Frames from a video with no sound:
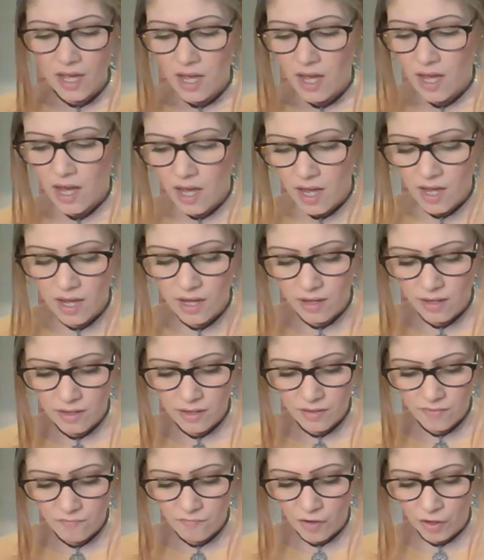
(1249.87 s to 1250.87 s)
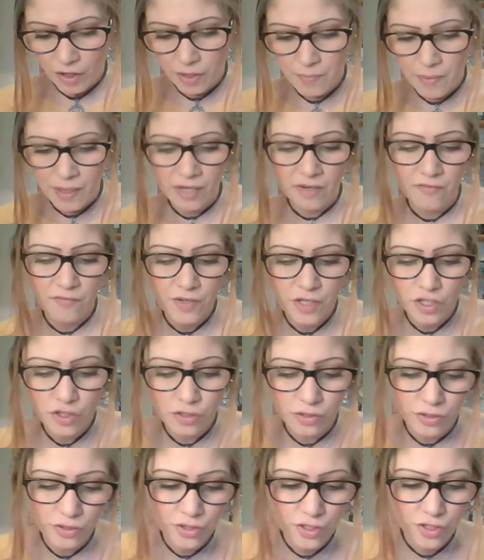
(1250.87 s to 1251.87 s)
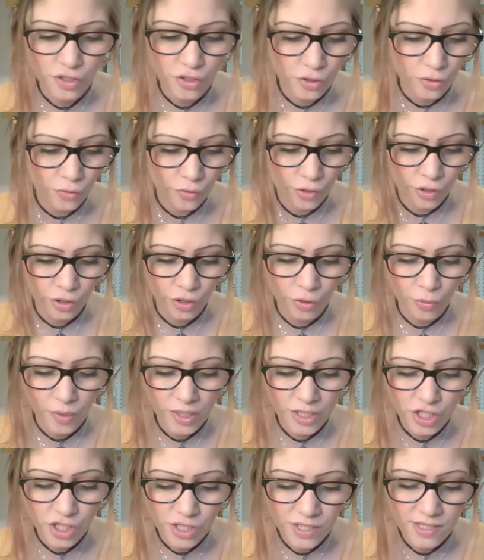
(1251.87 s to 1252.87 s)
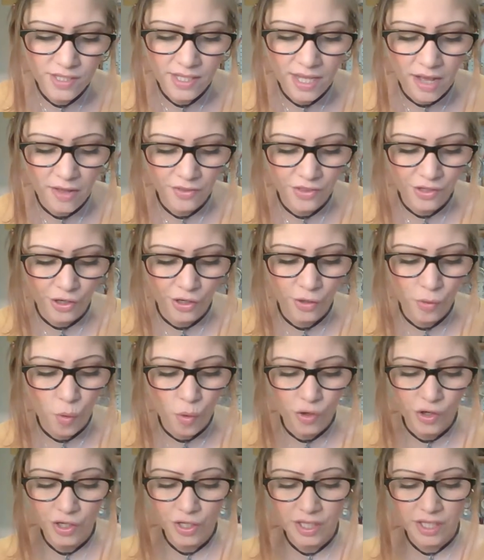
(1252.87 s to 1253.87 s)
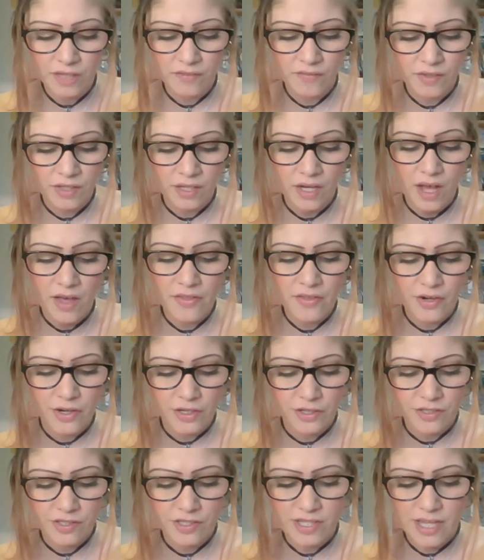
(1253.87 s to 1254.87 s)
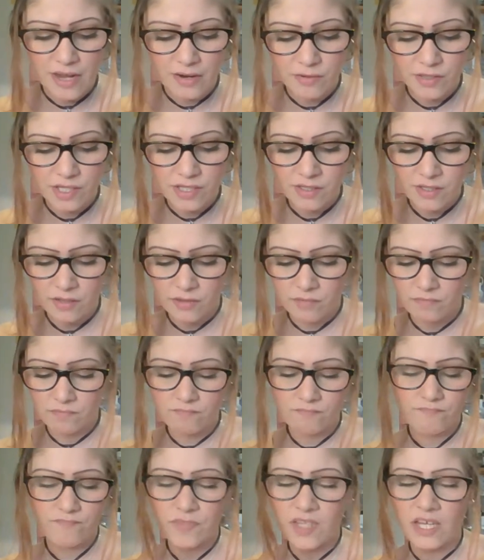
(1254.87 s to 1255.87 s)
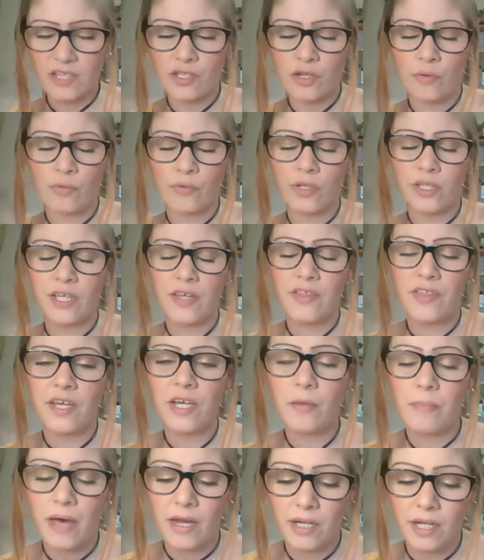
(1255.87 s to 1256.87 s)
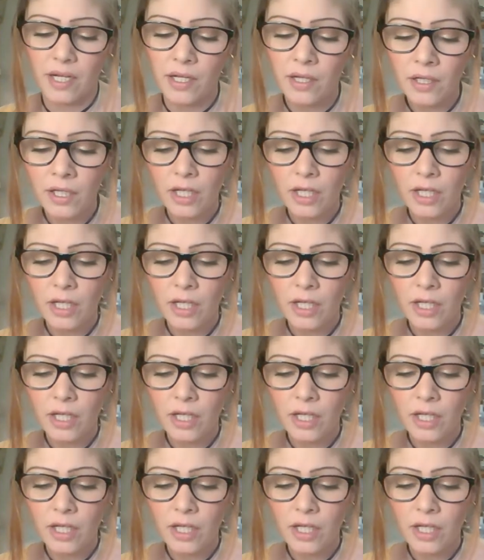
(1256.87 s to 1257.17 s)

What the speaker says: very beneficial to new witches out there, or even others that don't really think about it,